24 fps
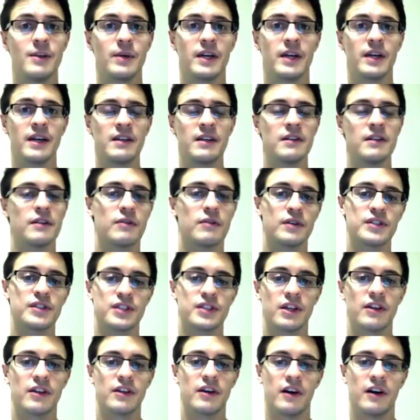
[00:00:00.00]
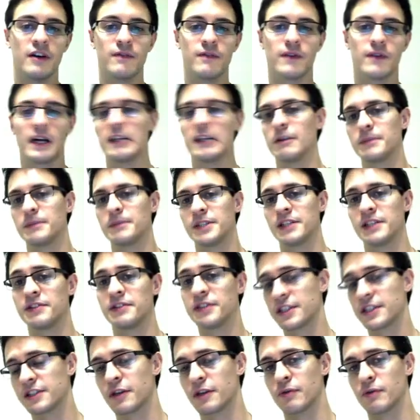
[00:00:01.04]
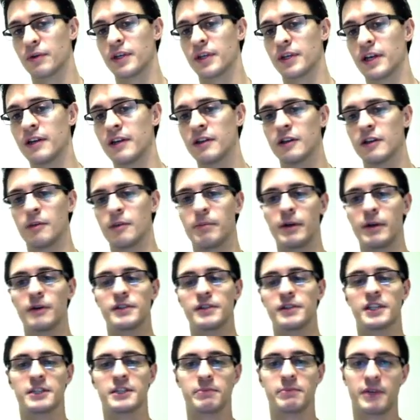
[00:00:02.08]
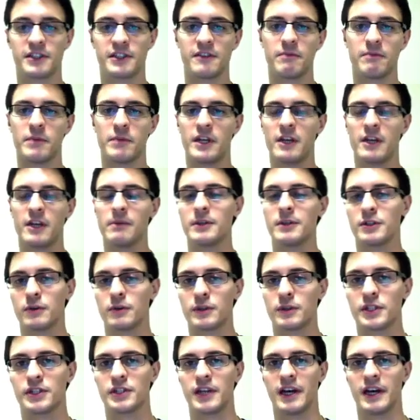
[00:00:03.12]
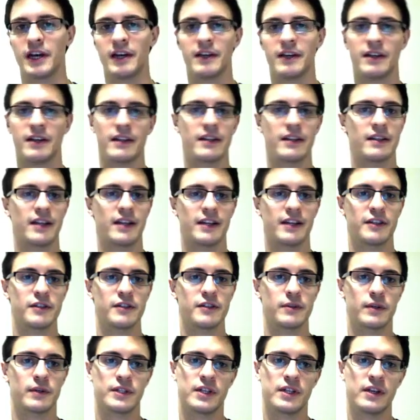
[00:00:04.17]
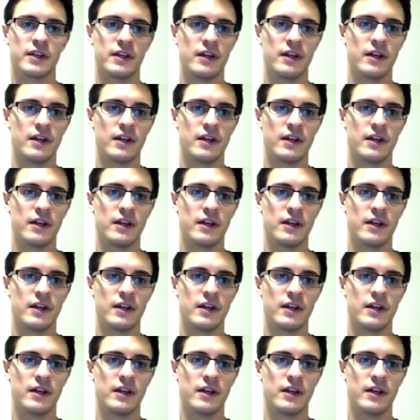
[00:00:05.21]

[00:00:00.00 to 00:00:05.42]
again, Chris DeLeon for L M C sixty-three ten, Computers Expressive Medium at Georgia Tech in Atlanta, Georgia,